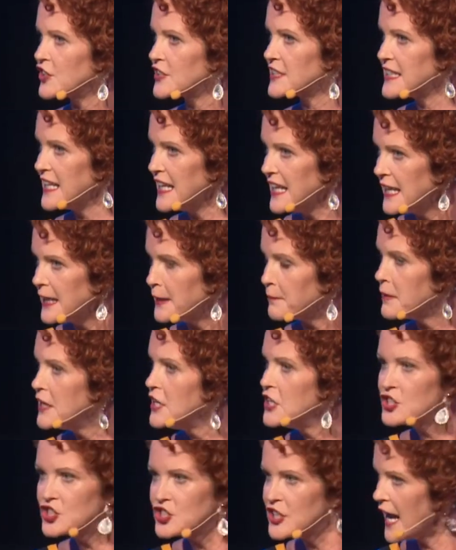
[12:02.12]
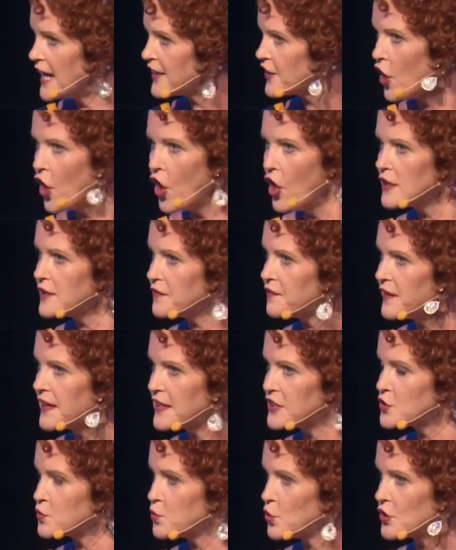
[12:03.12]
your team, she had all the
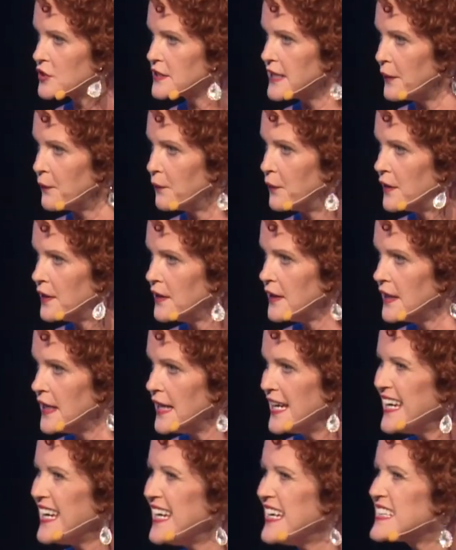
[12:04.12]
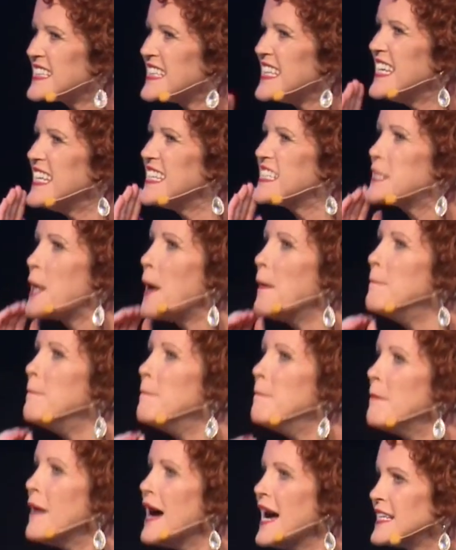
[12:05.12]
figures worked out. It is
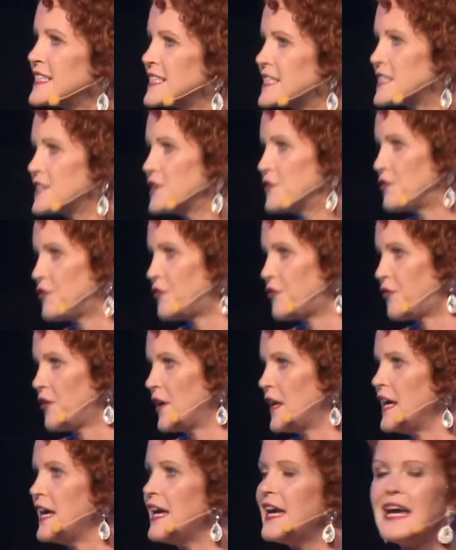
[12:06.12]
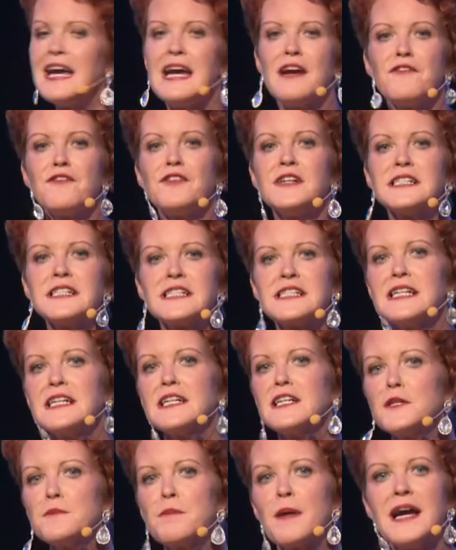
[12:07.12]
massive. Every
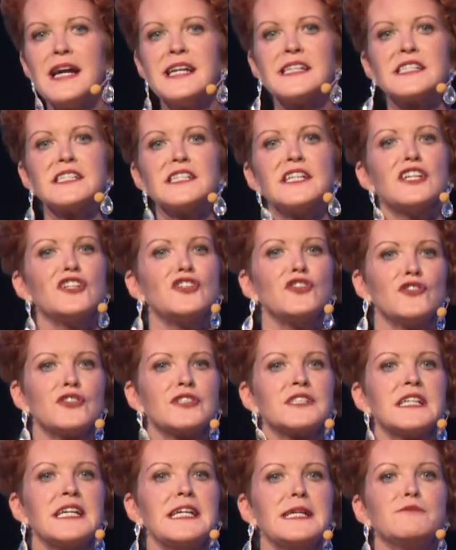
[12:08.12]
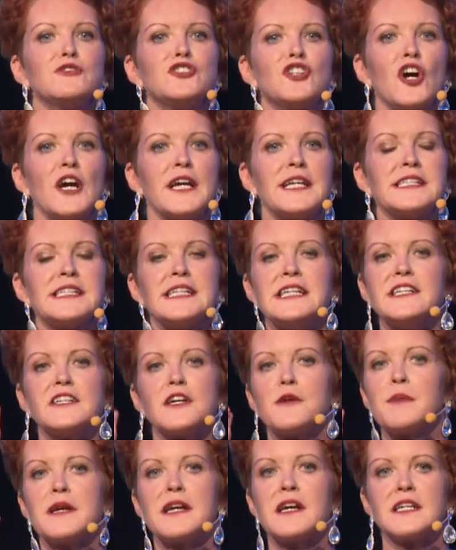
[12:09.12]
single person in your team joined
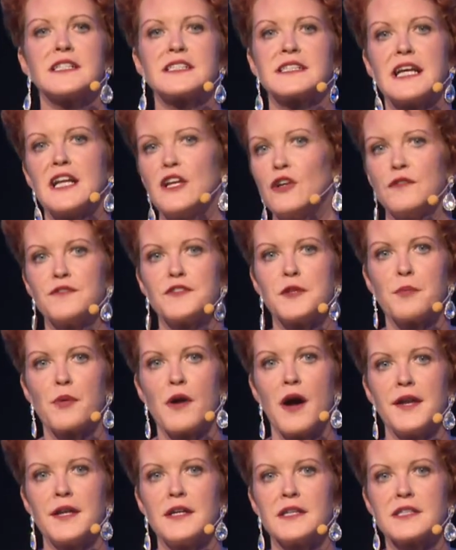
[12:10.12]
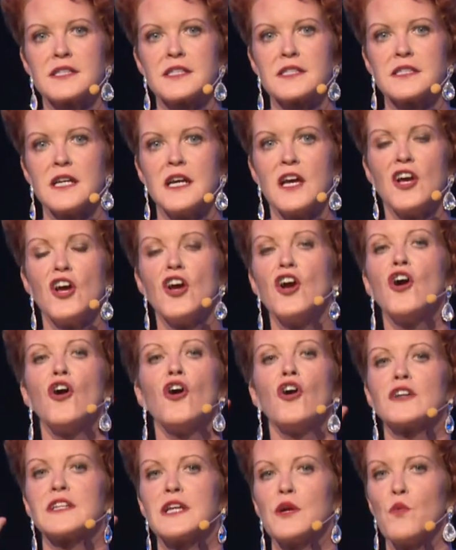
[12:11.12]
either because they love the products
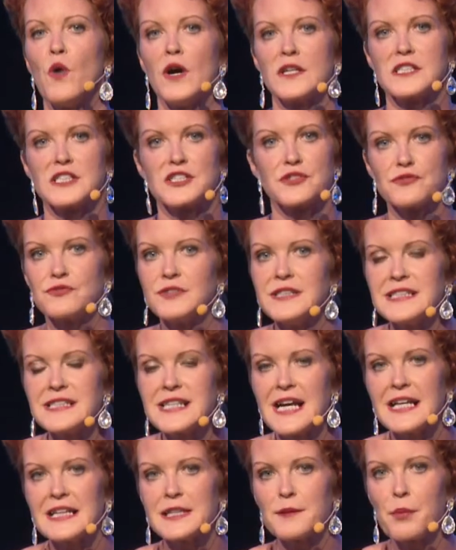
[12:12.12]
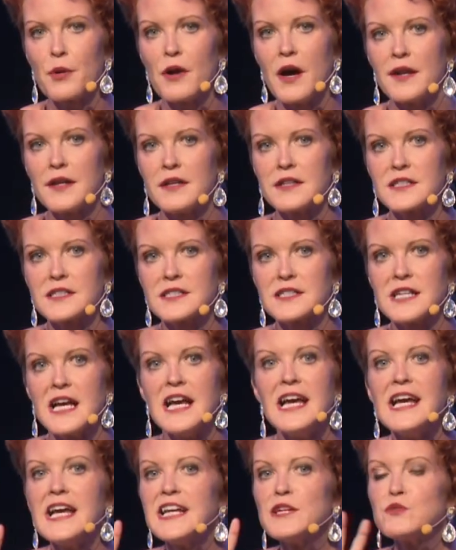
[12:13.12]
or they wanted to retail the products.
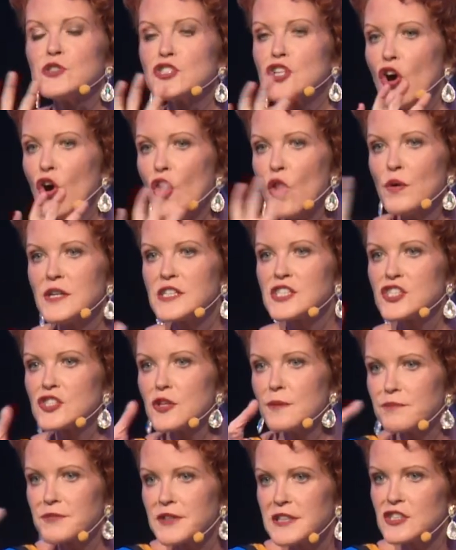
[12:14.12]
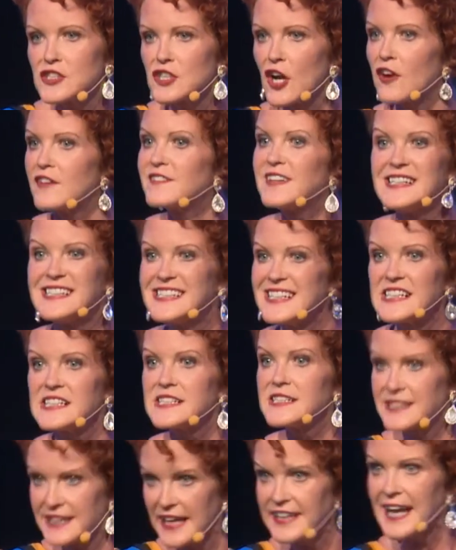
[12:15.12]
It was always something, or they
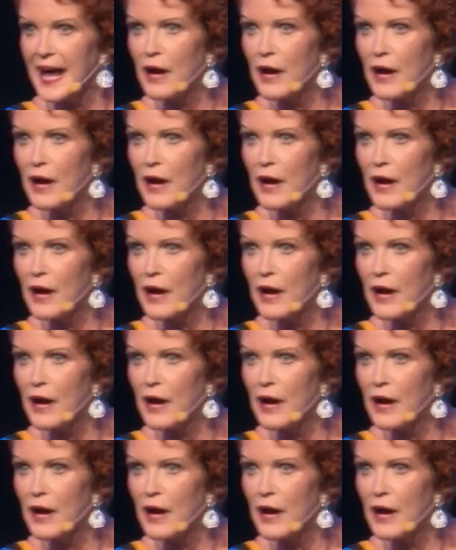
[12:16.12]
didn't, they